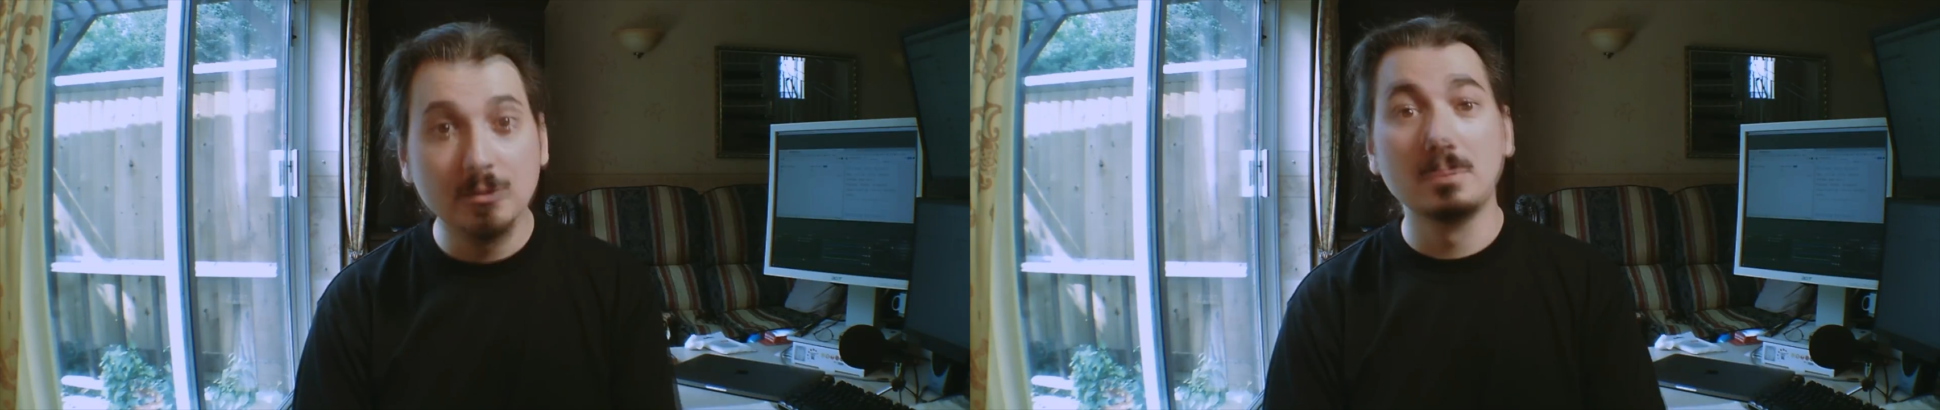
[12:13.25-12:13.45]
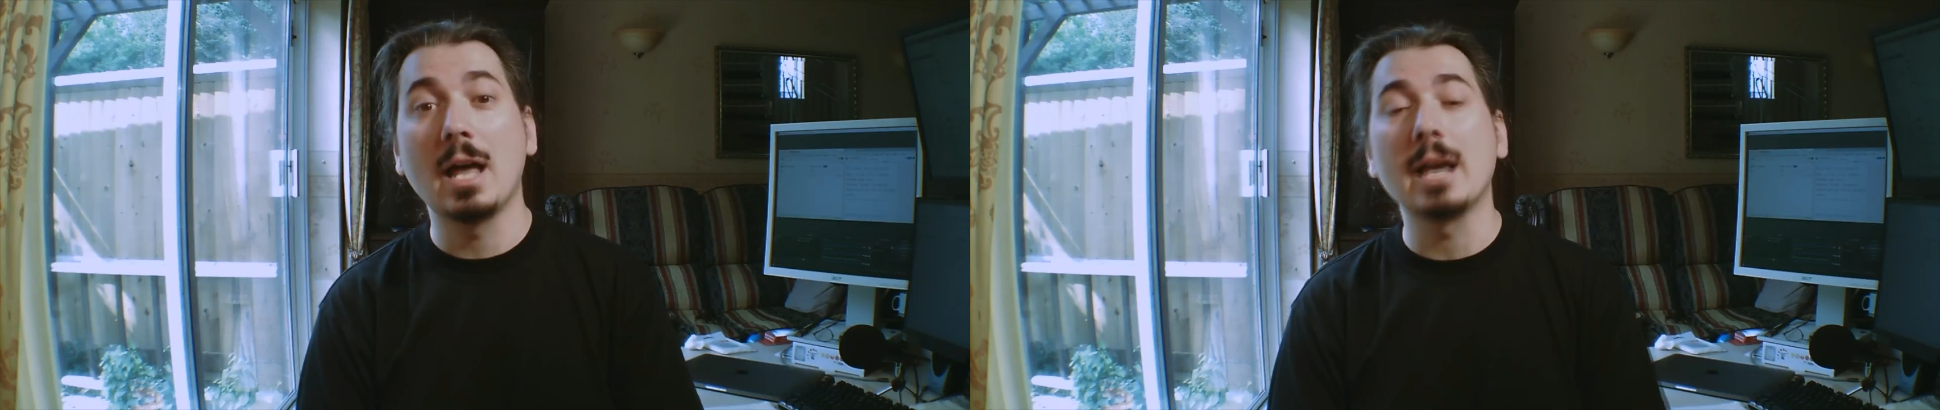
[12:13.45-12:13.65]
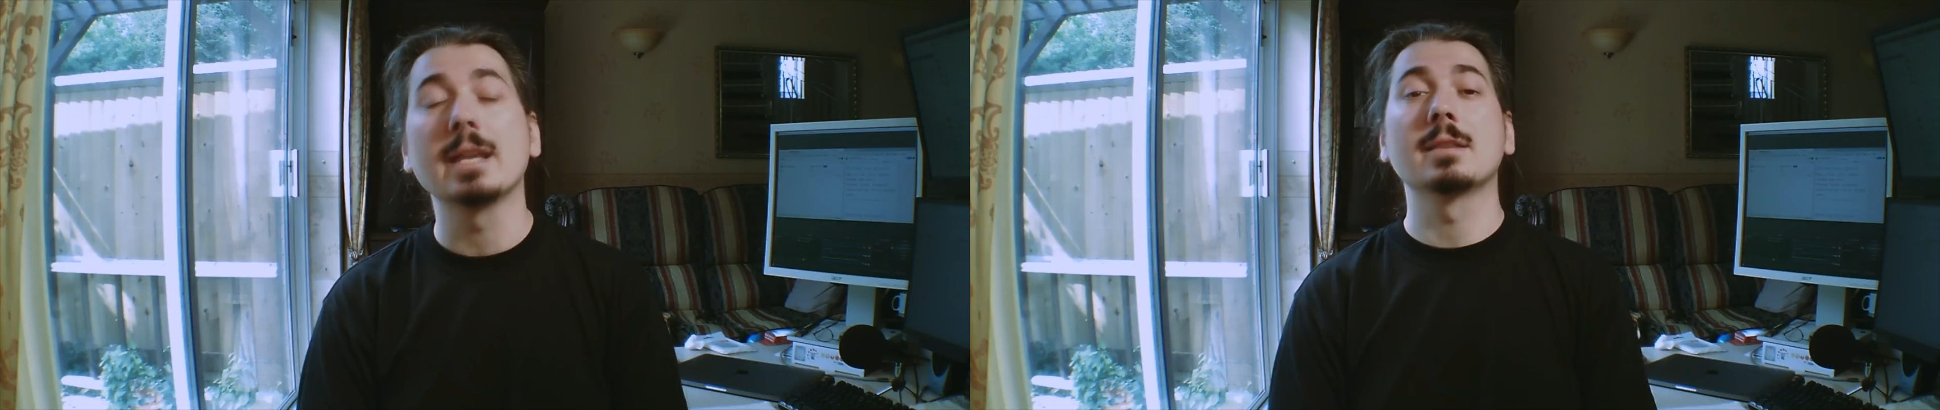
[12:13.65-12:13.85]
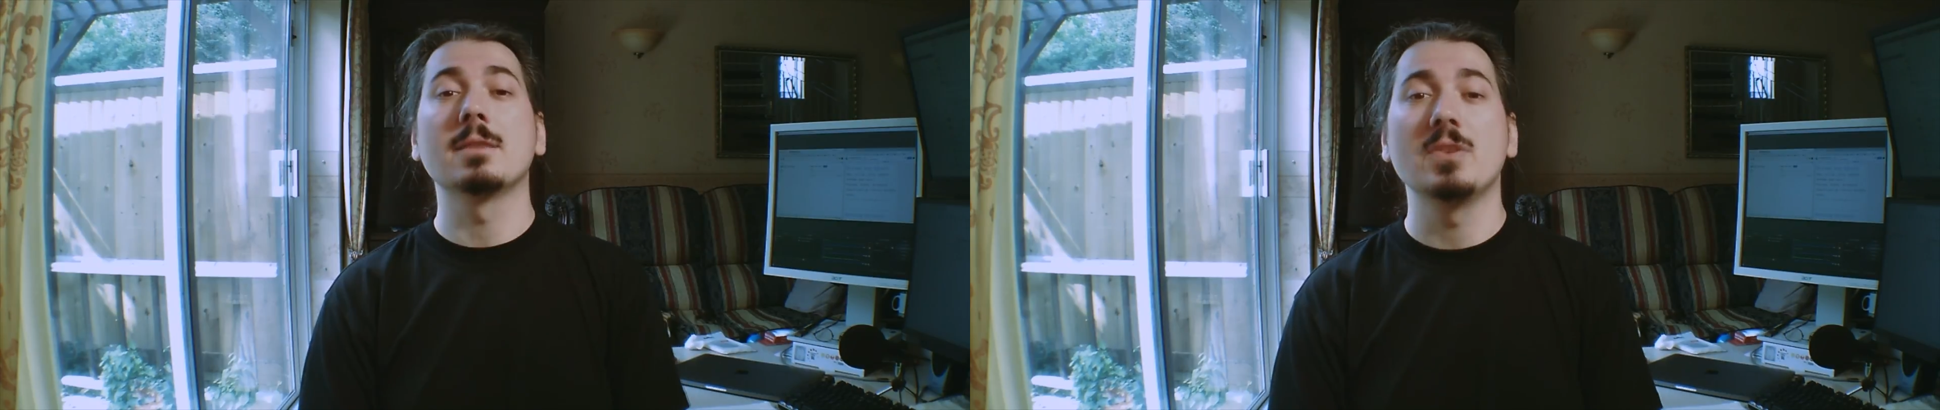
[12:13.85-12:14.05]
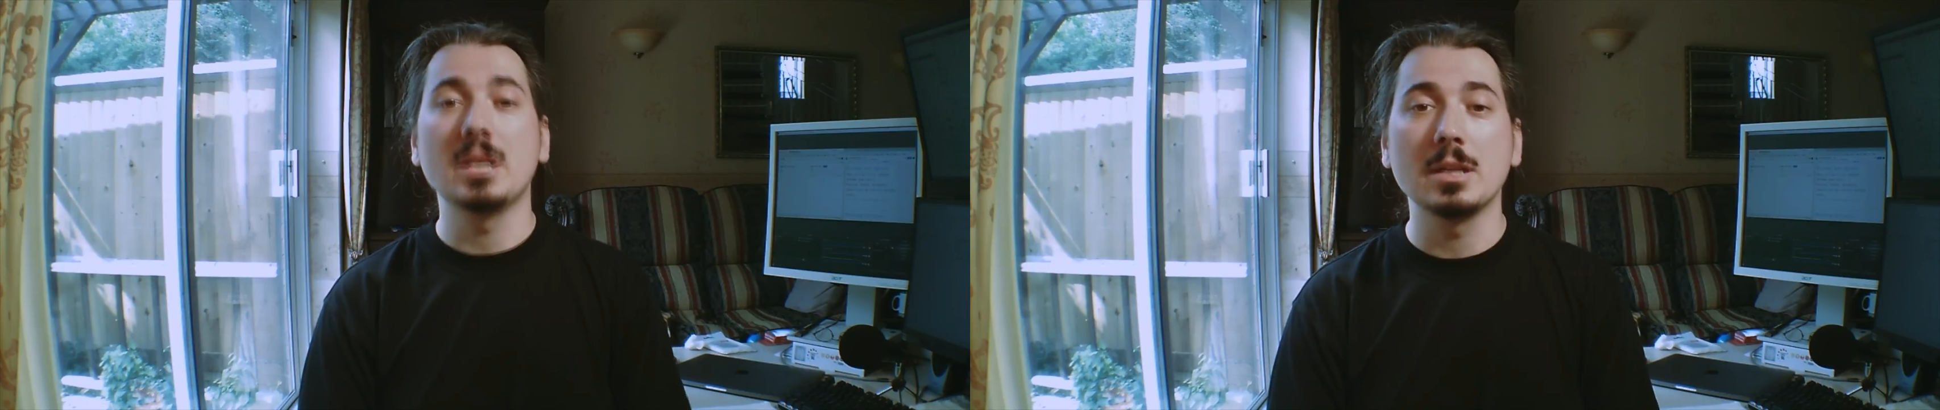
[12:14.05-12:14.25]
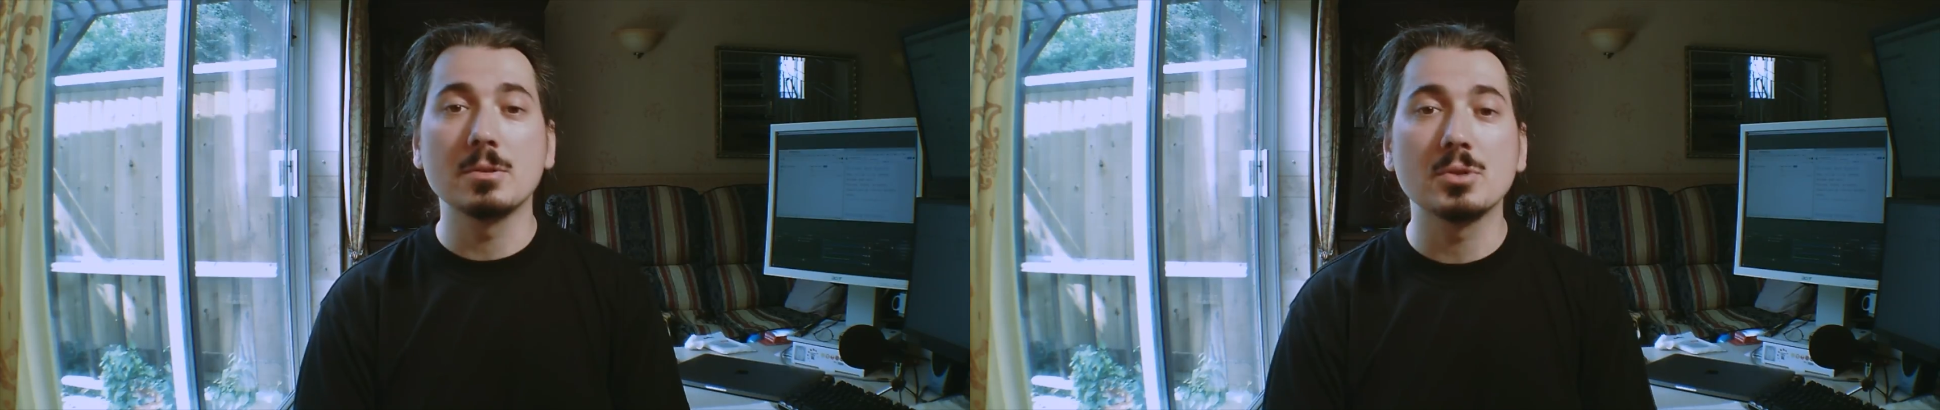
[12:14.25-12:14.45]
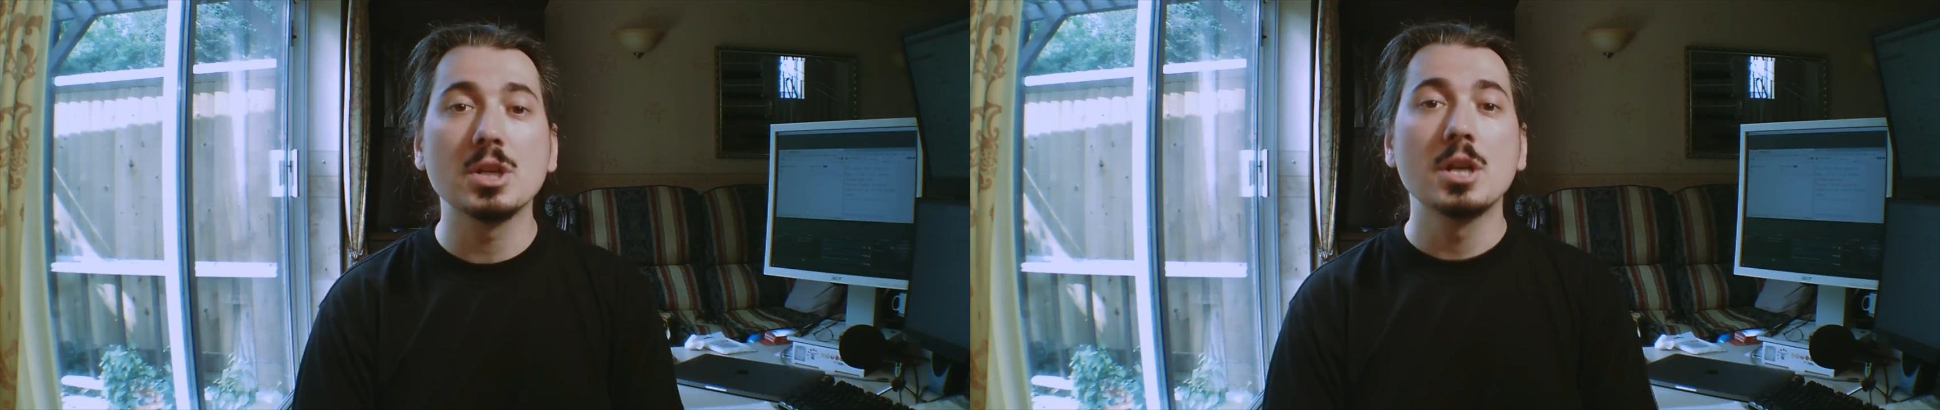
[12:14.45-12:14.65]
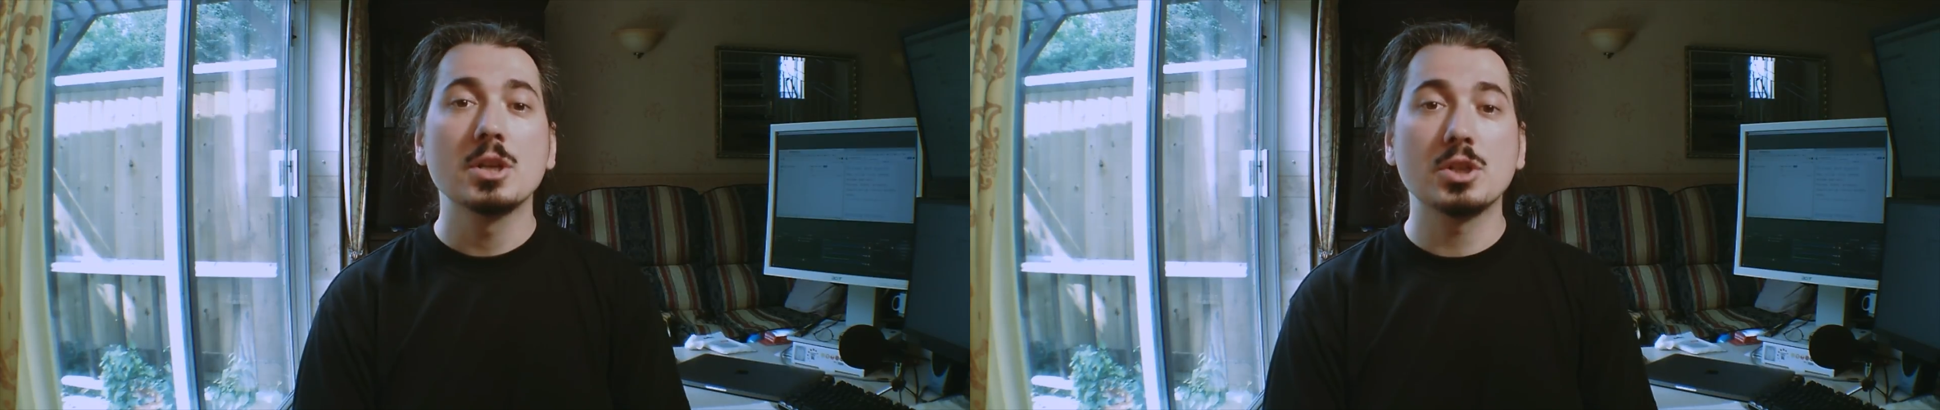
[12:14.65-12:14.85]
you like the videos,